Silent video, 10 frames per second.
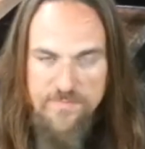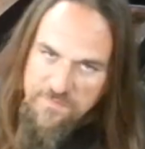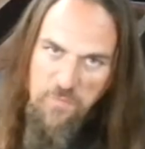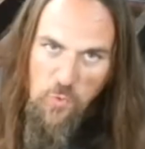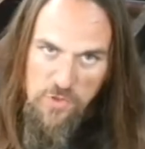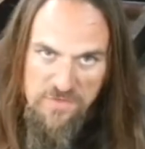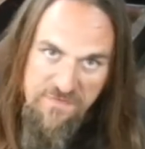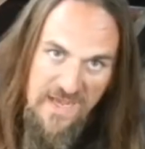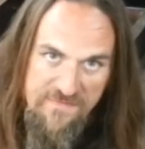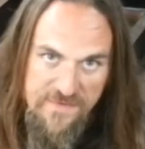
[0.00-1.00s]
4 to
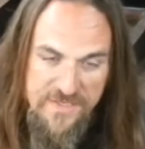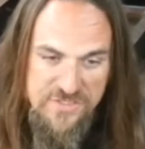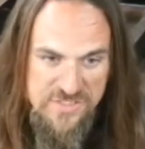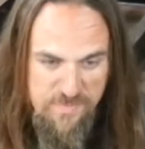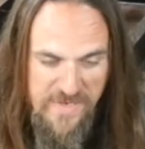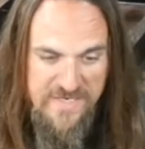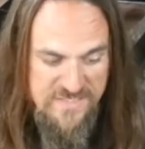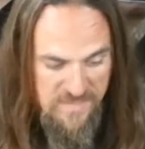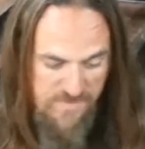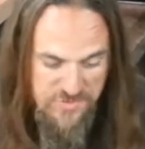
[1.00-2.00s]
5 inch space
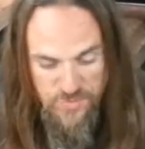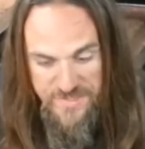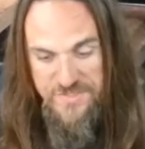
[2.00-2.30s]
in between